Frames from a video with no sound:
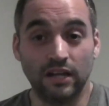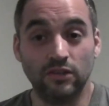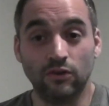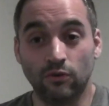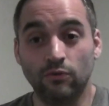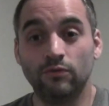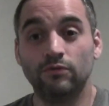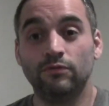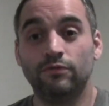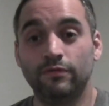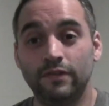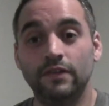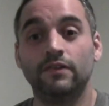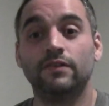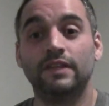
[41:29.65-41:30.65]
don't
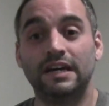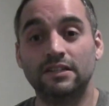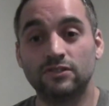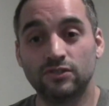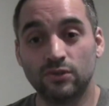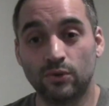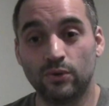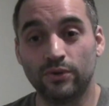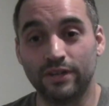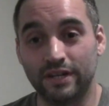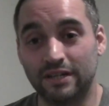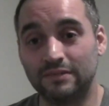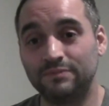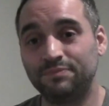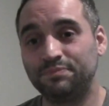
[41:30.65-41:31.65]
feel that soul
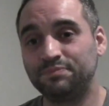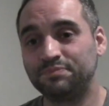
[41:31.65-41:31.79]
there.